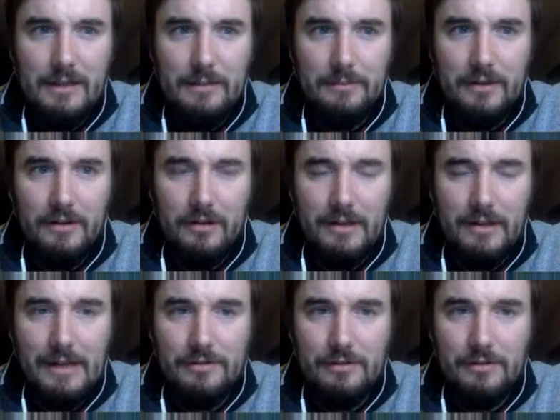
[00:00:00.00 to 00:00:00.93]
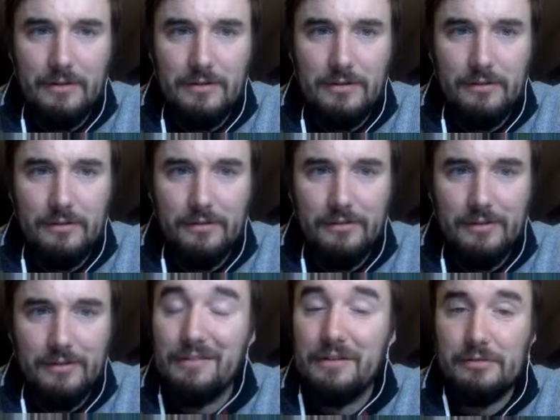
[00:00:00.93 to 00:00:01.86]
Deep sea cartilaginous fishes of
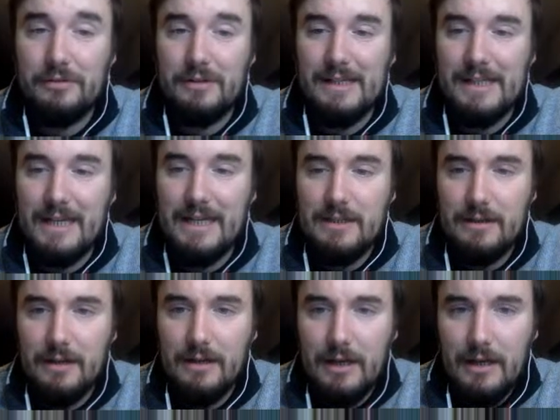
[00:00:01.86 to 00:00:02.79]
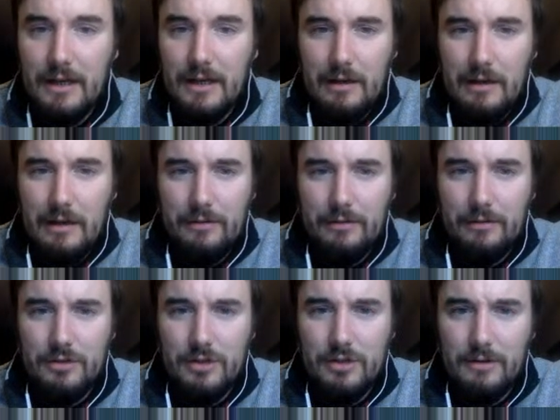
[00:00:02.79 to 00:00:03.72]
the southeastern Atlantic.
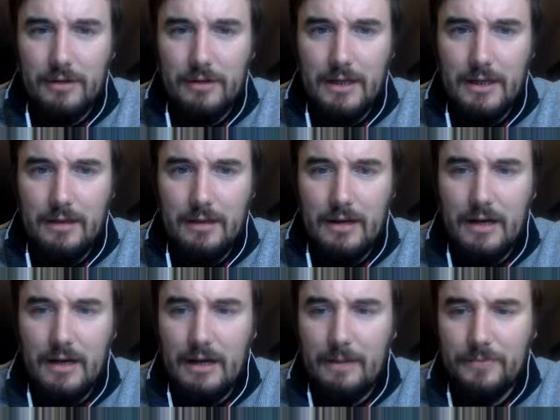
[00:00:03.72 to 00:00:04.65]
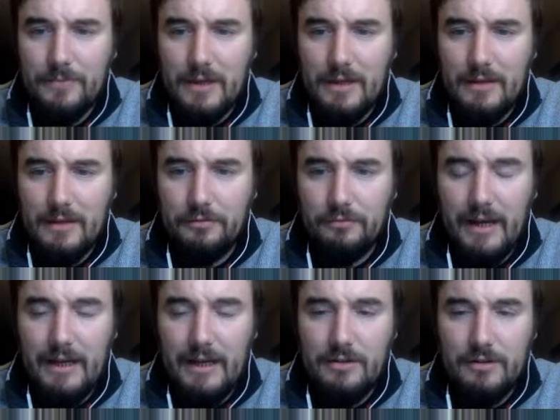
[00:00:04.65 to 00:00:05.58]
So it's showing
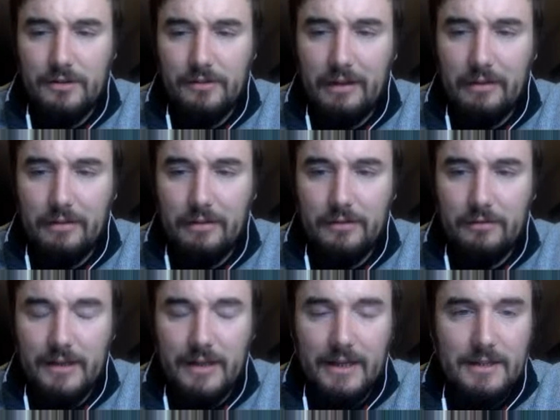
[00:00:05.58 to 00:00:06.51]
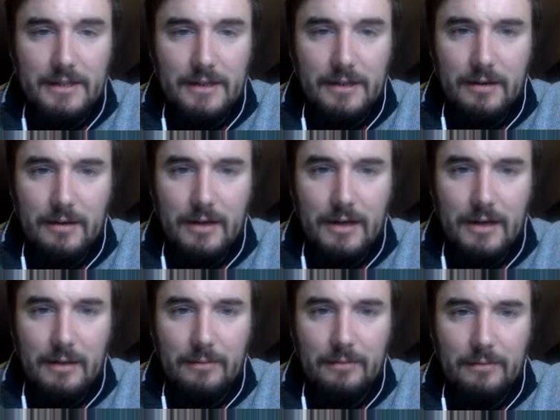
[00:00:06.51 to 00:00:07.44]
this range in the southeastern Atlantic.
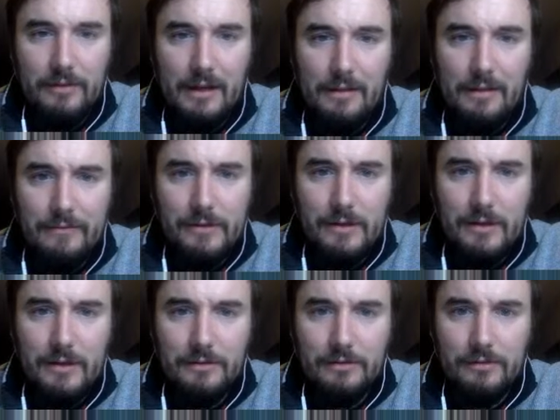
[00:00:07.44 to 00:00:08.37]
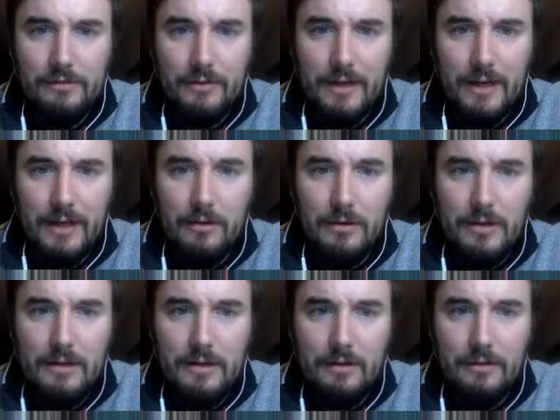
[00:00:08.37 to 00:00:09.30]
So South Africa to southern
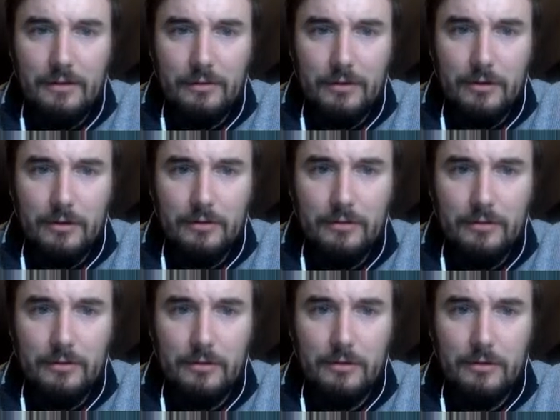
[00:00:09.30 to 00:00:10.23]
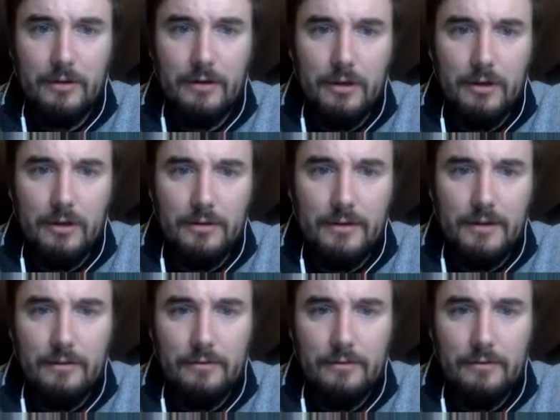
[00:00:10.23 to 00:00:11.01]
Angola, also recorded off Côte